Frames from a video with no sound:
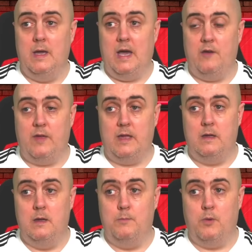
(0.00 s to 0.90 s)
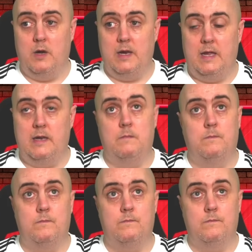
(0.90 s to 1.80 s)
having brought in
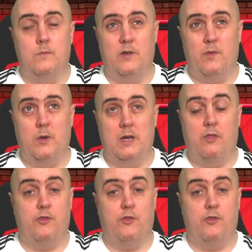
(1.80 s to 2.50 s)
what have we brought in?